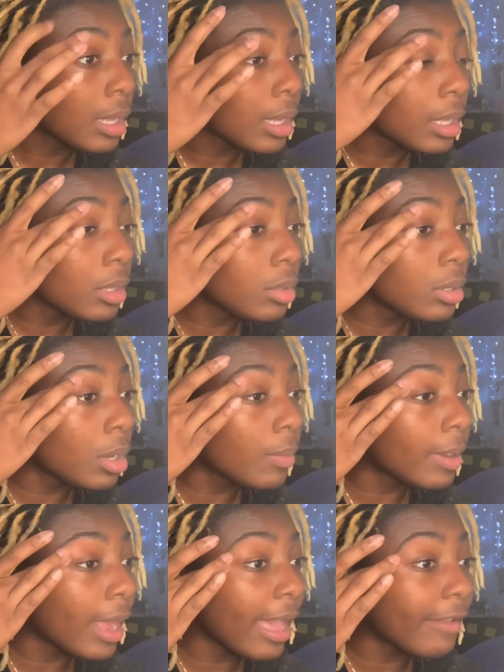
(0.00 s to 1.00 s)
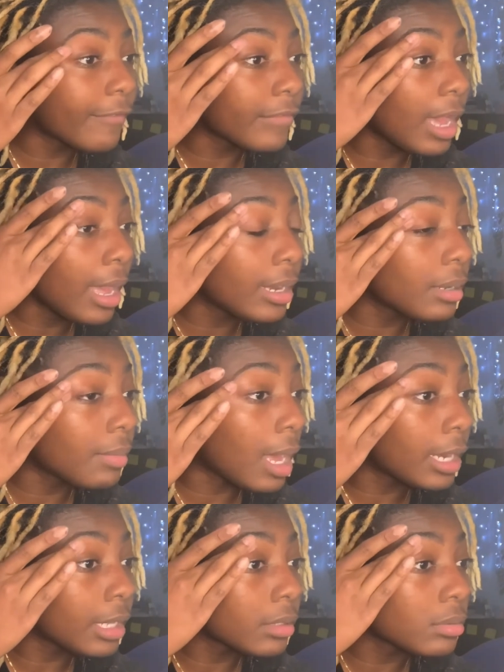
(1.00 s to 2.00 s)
You know, but I had forgotten about it.